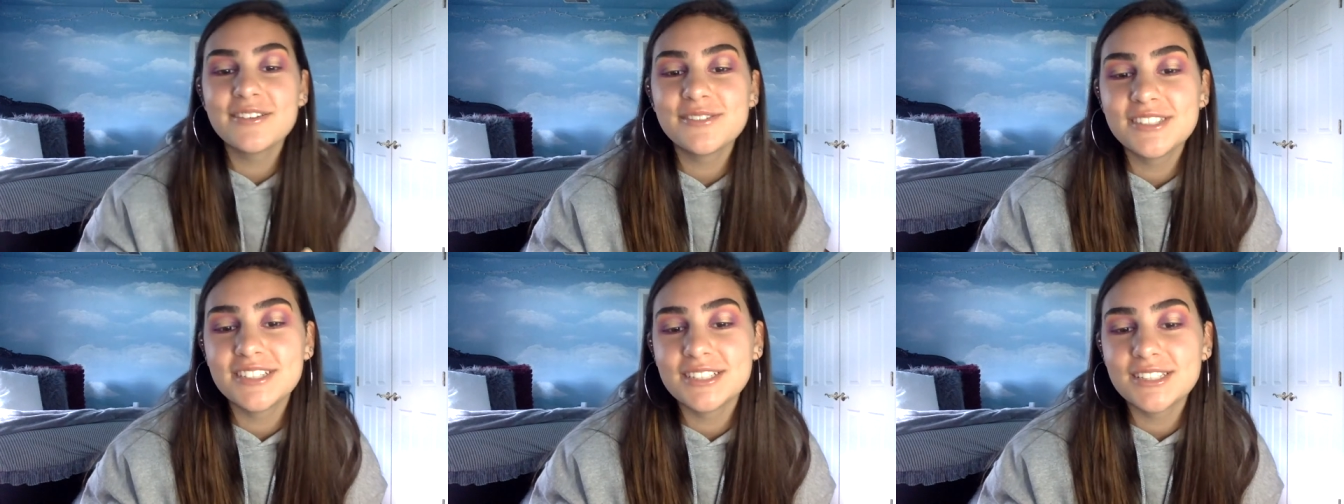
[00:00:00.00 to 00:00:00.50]
It
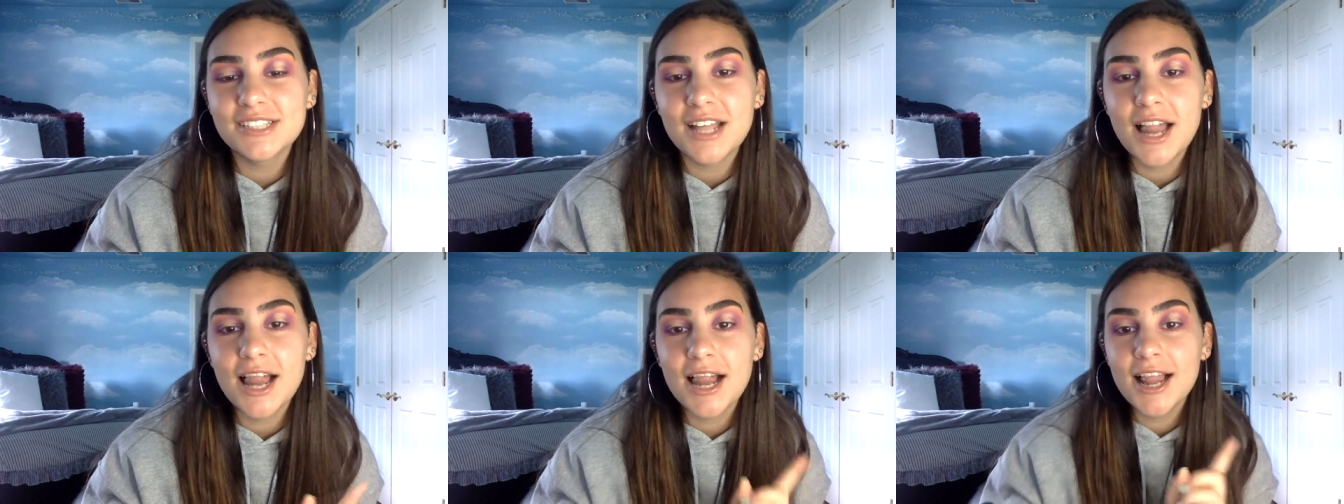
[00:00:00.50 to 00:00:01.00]
was nice
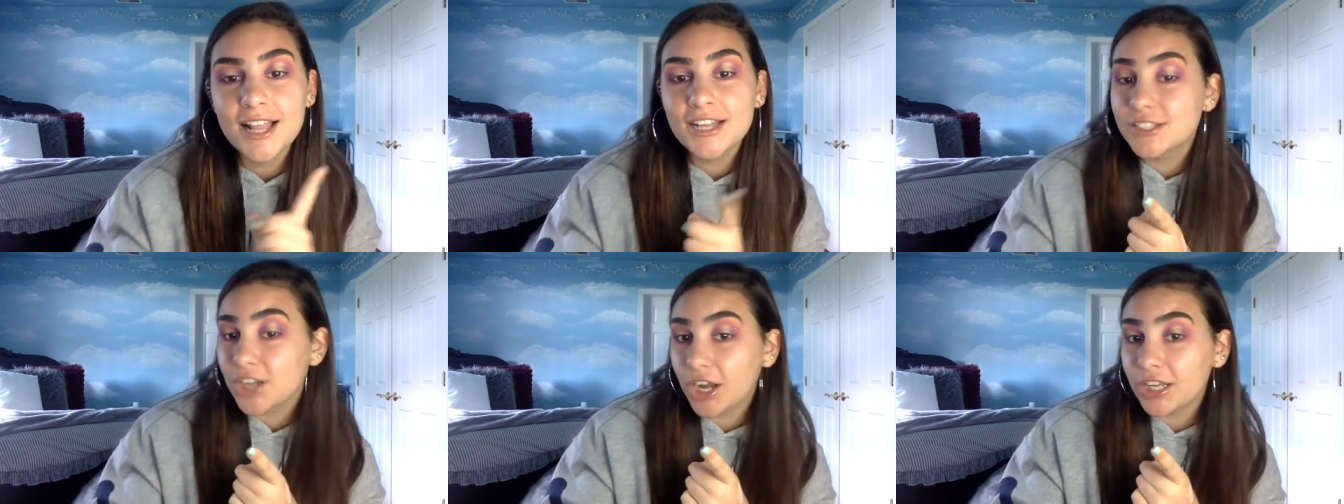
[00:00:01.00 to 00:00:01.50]

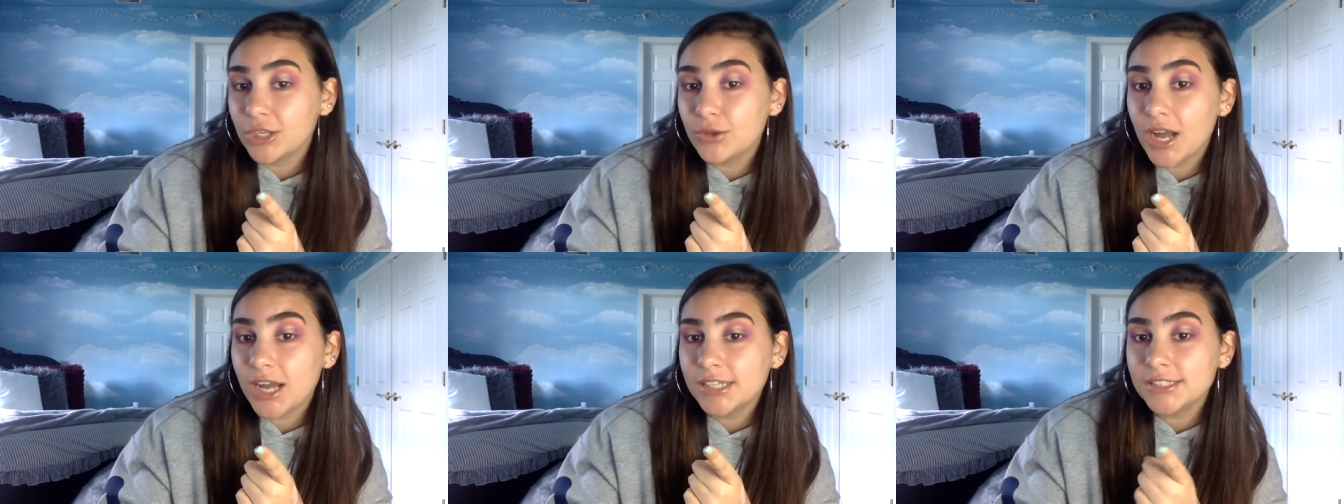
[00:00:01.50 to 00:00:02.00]
talking to you
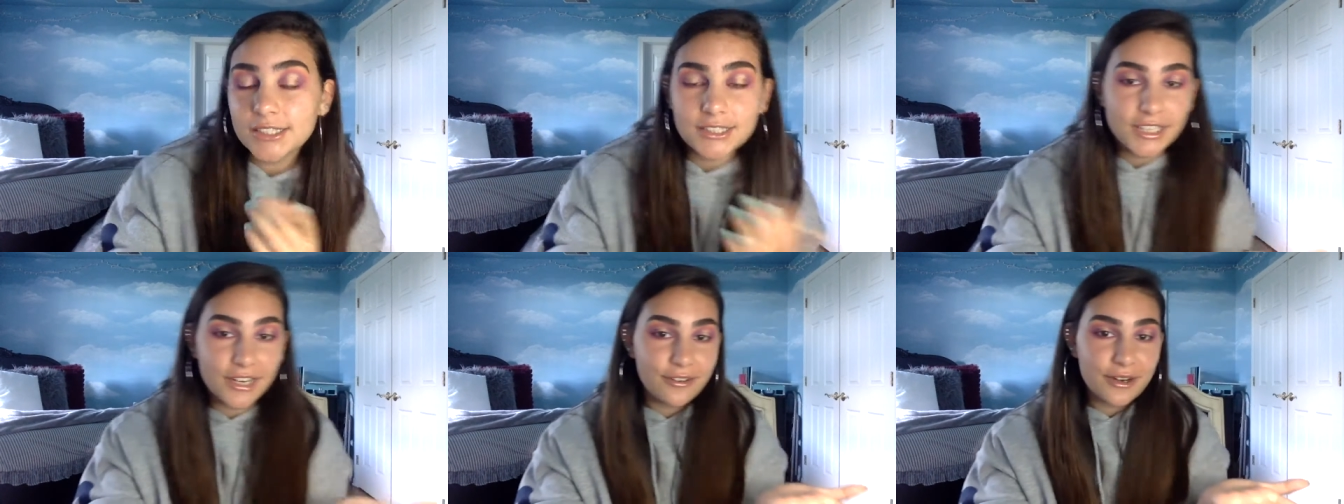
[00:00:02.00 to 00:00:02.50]
guys
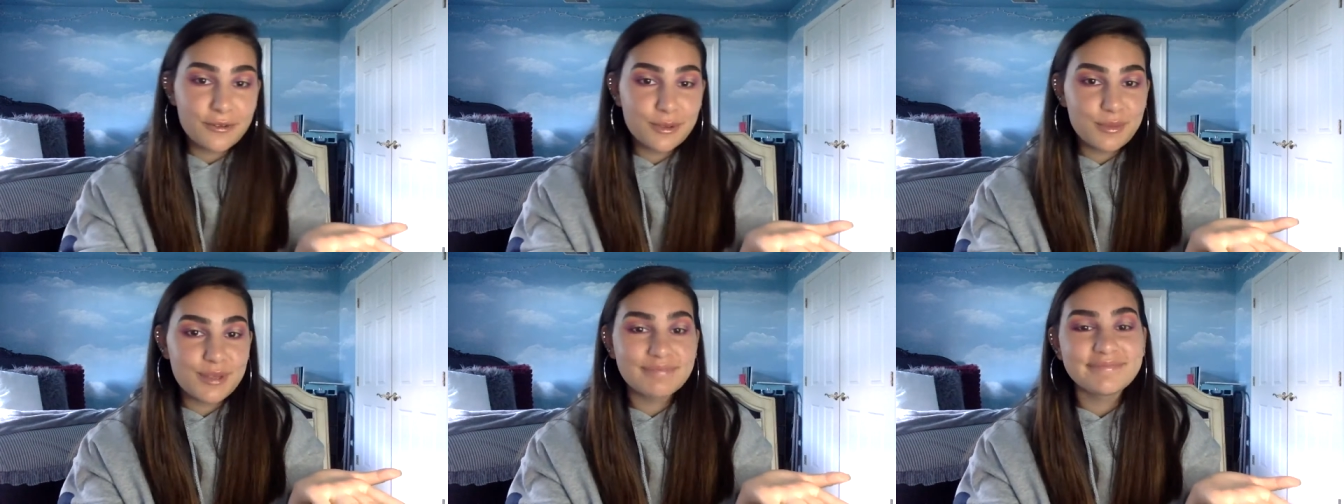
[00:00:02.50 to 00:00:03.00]
and getting ready
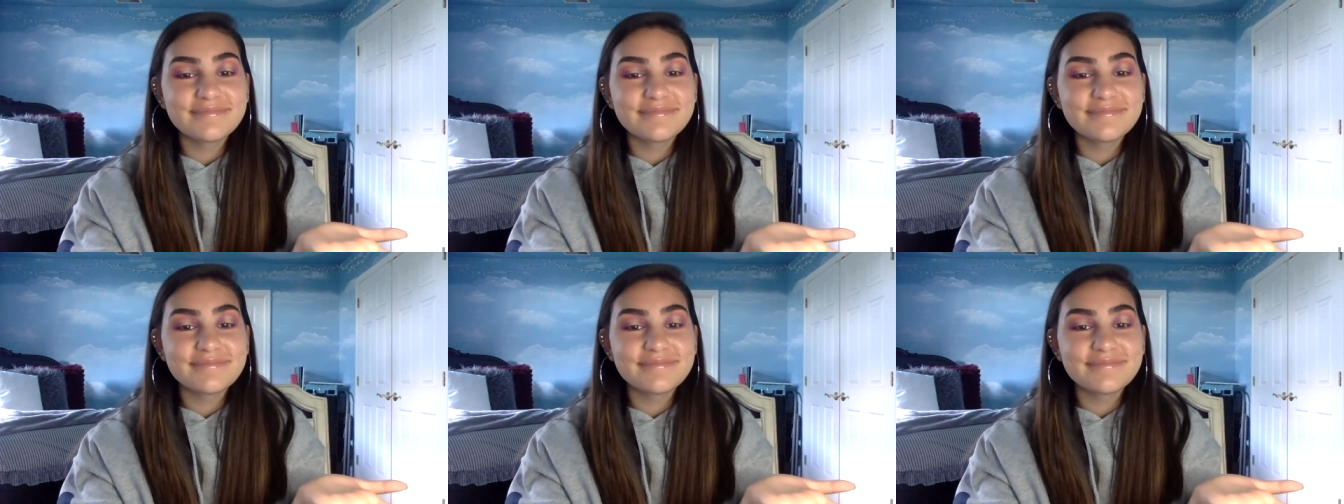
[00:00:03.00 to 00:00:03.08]
with me.